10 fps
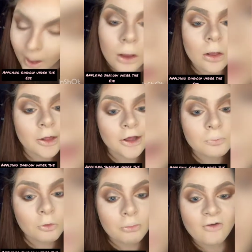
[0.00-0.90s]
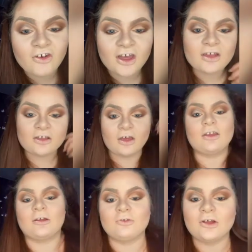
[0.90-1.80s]
Let's pull my face, is also
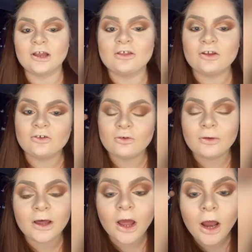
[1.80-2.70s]
I'm doing this, I don't know why.